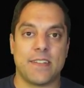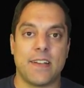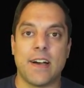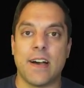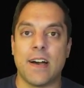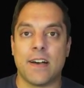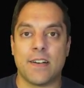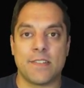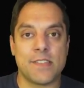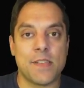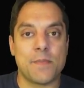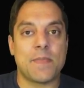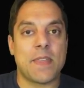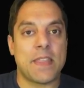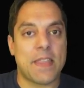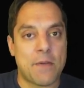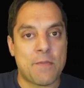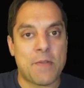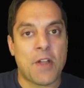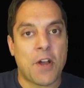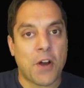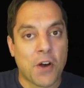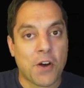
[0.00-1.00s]
uh, something that
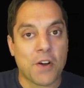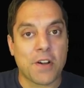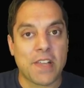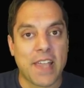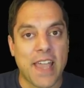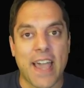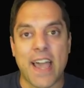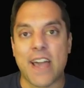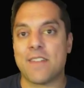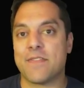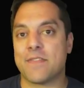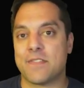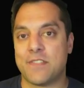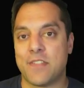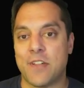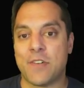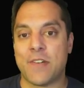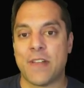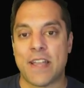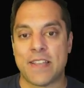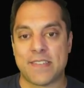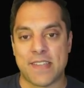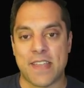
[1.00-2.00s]
we already have
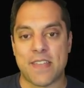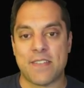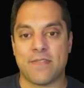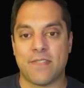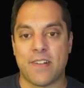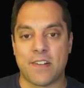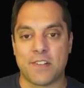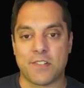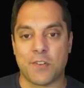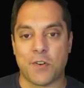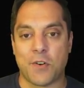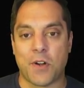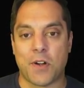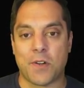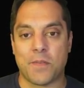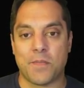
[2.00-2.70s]
known as a functor.